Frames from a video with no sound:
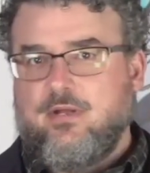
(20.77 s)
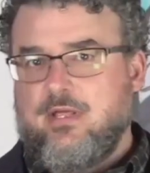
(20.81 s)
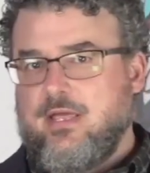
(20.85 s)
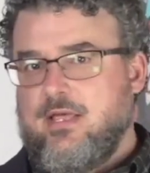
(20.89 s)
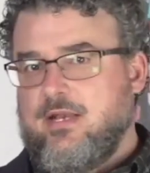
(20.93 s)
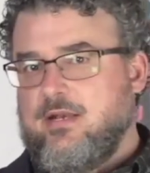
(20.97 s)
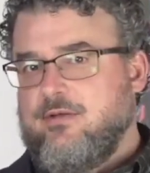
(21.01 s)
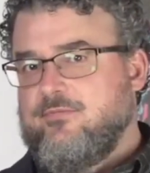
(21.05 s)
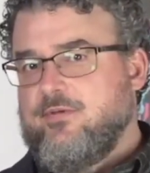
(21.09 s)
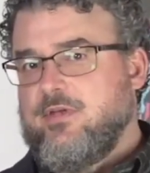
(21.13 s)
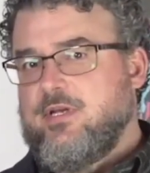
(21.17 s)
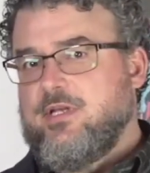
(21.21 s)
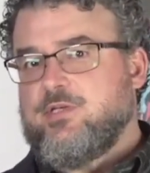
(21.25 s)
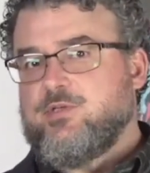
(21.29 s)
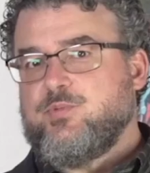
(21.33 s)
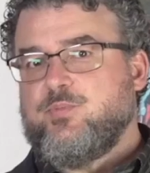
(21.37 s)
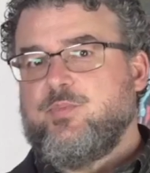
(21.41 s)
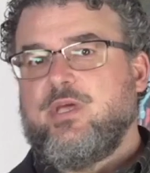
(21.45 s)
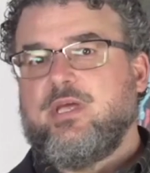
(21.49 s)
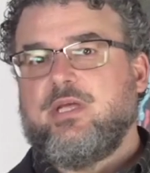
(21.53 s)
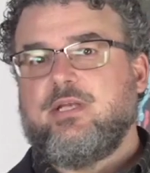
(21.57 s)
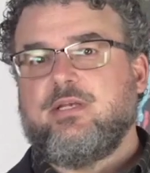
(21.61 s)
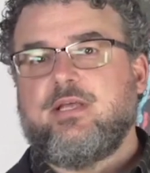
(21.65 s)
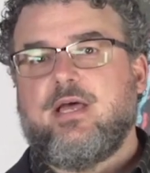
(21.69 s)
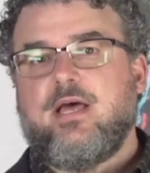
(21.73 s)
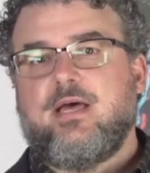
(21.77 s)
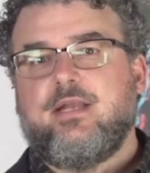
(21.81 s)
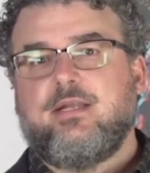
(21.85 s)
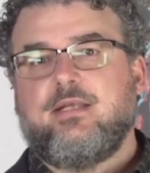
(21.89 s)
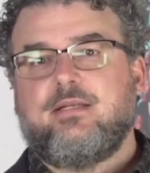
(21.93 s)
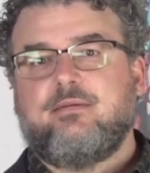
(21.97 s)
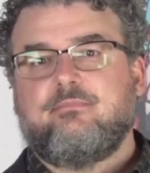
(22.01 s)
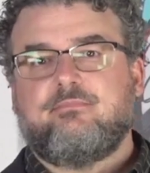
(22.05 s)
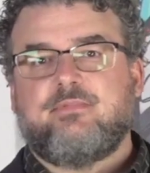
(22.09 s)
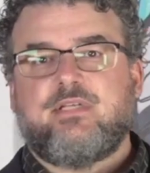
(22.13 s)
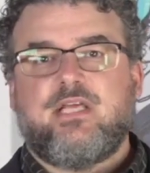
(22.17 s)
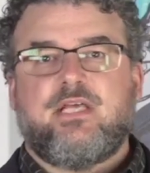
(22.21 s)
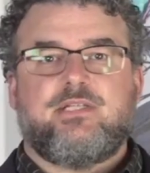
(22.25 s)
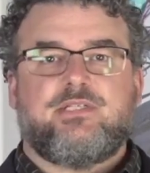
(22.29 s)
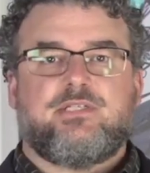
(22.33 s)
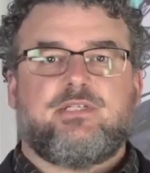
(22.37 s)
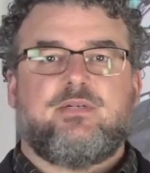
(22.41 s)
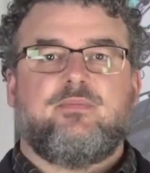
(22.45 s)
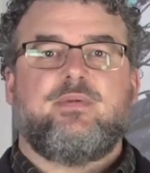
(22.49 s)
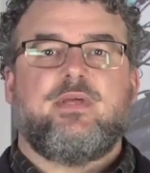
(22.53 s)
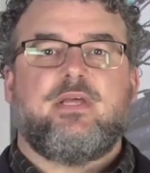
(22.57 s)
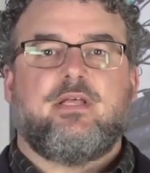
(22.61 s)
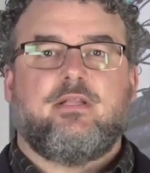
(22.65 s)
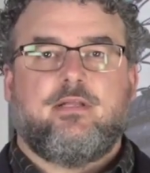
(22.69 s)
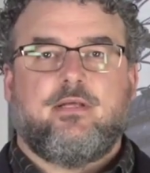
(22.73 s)
And if it is being done, it tends to
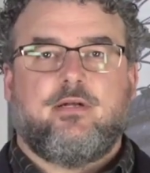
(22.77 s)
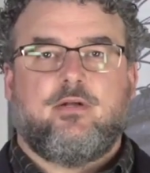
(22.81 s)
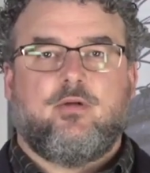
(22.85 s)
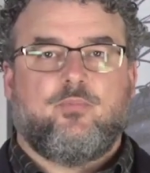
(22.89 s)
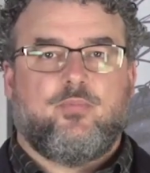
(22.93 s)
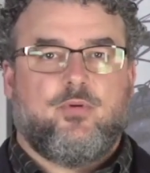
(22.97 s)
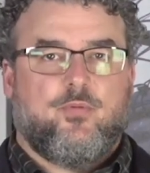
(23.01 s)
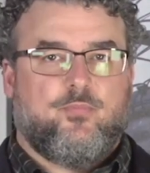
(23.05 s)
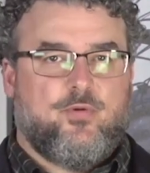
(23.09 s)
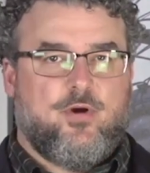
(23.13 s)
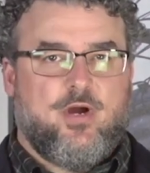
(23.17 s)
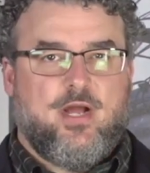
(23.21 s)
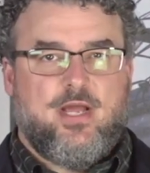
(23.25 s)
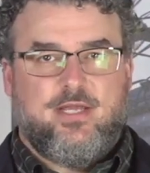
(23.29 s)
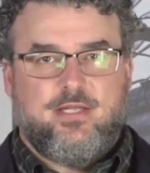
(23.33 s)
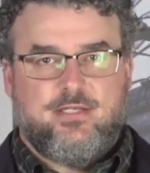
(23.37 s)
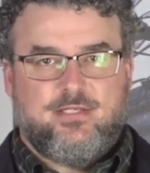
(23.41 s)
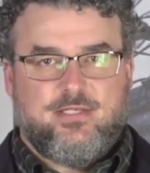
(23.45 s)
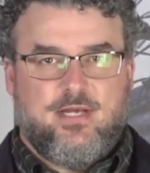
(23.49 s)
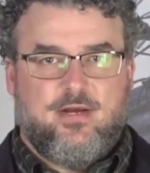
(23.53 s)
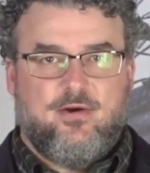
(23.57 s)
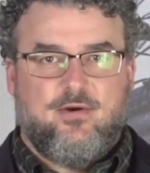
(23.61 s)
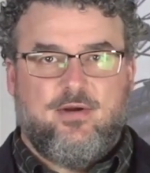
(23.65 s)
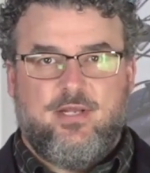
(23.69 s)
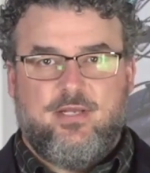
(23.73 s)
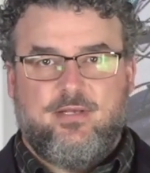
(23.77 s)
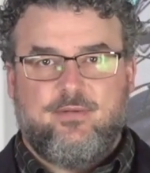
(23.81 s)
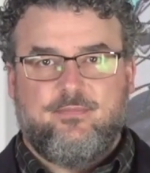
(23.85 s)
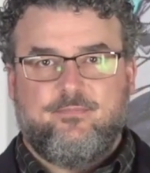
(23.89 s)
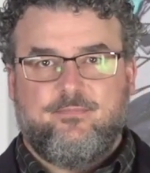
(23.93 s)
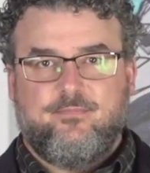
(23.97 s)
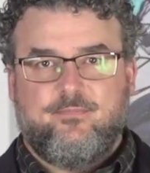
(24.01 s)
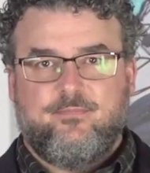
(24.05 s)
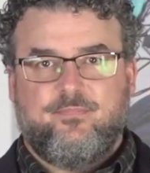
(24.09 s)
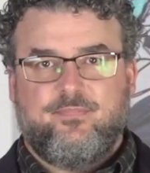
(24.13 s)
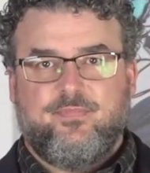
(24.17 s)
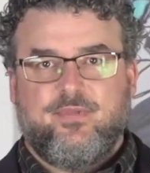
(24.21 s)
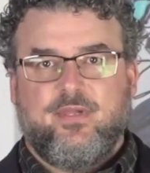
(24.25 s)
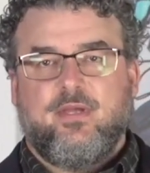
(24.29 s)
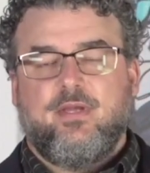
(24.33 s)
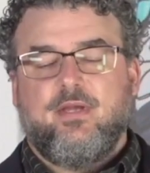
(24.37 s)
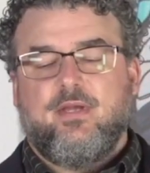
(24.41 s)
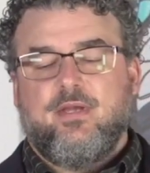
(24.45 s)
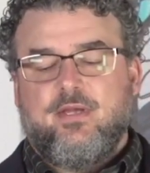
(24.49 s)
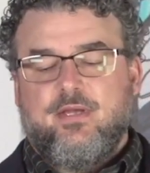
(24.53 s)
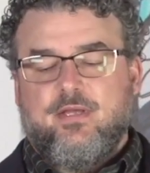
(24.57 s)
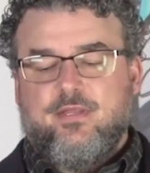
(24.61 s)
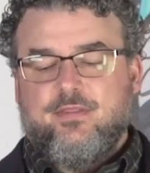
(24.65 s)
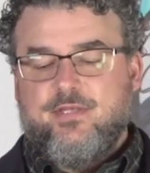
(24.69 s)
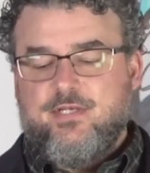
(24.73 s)
be a little proprietary.
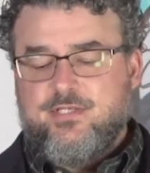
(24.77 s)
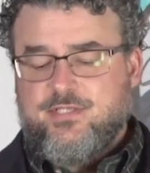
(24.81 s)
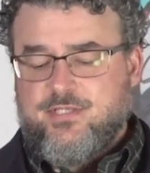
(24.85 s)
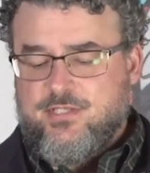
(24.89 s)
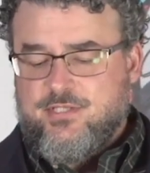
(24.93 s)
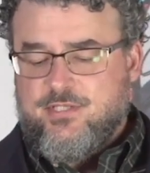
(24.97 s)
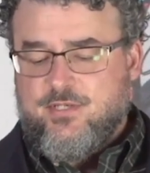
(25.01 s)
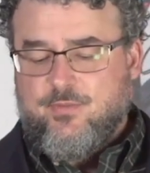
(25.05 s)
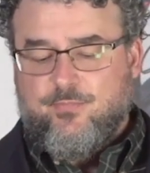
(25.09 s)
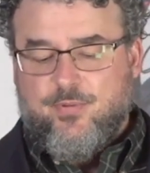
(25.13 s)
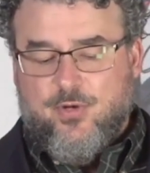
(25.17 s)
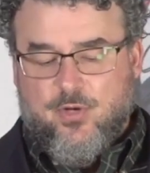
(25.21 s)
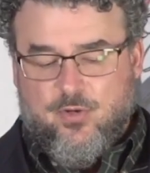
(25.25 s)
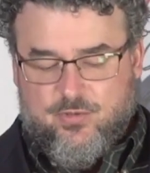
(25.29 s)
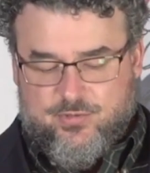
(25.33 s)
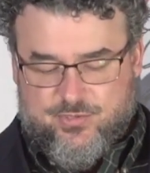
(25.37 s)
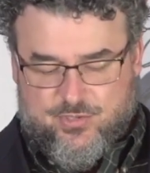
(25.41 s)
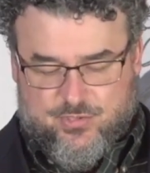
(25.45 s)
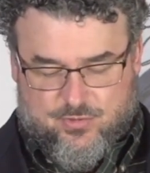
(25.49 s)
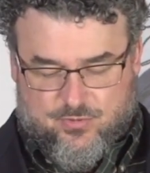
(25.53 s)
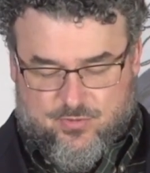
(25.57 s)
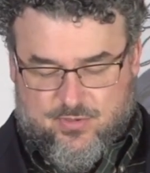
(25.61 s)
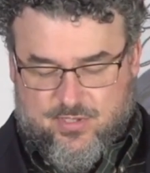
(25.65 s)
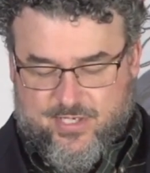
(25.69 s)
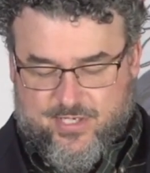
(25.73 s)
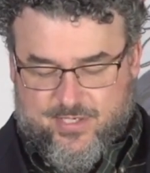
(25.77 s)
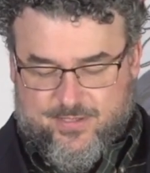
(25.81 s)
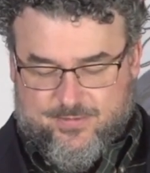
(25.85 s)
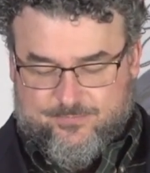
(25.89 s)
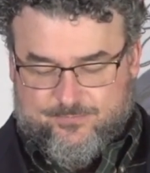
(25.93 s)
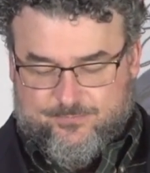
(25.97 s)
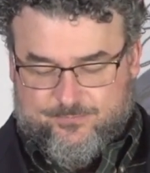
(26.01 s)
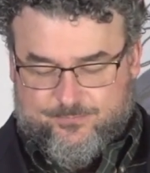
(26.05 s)
This is upholstery.